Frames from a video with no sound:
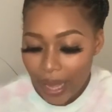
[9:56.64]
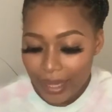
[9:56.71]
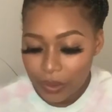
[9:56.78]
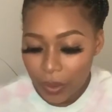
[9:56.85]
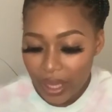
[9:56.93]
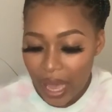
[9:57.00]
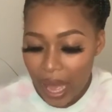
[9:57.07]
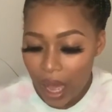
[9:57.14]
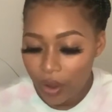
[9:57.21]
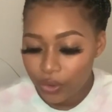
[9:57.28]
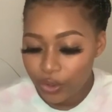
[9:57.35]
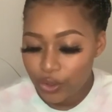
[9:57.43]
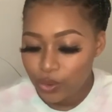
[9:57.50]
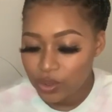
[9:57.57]
How
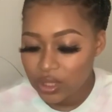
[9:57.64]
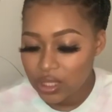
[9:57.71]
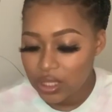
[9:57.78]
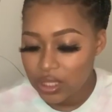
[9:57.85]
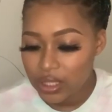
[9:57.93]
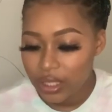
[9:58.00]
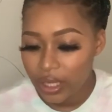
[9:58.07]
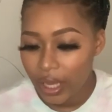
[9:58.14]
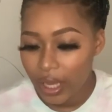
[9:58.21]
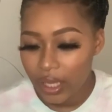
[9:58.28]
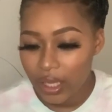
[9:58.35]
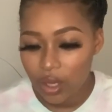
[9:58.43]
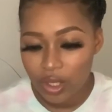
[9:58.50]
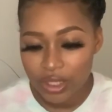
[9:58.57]
do you stay?
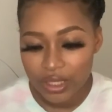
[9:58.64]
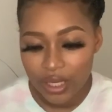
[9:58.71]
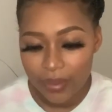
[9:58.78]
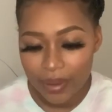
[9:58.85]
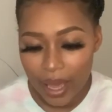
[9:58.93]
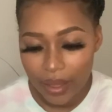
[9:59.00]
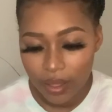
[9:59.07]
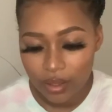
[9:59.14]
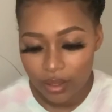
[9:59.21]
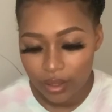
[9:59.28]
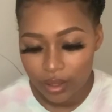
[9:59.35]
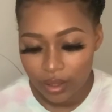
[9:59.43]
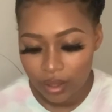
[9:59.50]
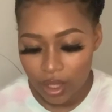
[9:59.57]
Good question. I've got
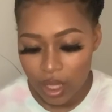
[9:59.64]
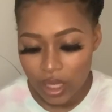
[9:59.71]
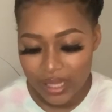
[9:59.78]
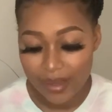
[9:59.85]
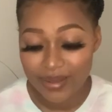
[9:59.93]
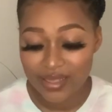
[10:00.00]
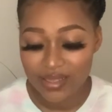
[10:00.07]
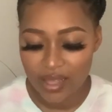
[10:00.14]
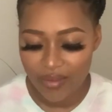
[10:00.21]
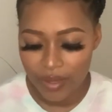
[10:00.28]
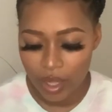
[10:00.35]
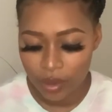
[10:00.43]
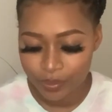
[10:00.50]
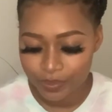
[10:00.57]

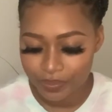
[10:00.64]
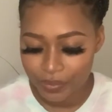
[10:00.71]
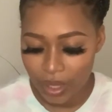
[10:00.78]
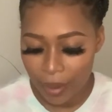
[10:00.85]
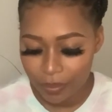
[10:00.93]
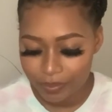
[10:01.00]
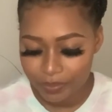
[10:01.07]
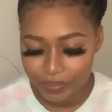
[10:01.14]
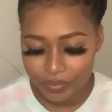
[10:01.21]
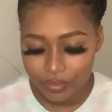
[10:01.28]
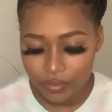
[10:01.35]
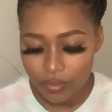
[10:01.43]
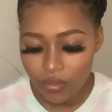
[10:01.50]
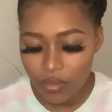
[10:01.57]
87. Ne?
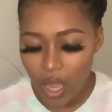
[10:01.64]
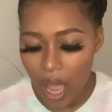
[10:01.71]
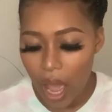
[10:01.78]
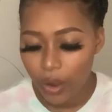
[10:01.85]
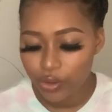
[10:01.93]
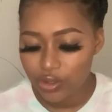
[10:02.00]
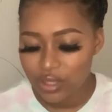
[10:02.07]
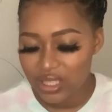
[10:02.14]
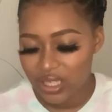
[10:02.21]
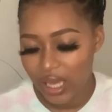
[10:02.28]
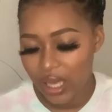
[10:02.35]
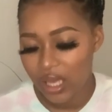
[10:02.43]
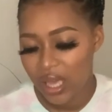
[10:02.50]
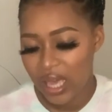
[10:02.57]
How do you
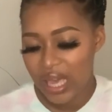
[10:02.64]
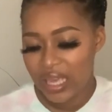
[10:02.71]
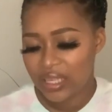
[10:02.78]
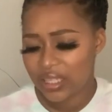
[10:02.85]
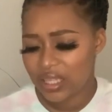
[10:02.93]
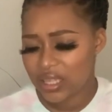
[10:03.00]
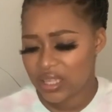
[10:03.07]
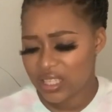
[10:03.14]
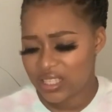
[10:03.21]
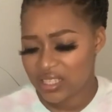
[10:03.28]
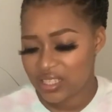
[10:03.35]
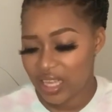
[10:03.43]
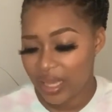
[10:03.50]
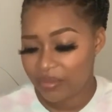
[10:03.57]
stay in the
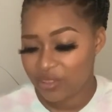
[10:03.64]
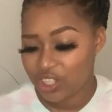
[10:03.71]
same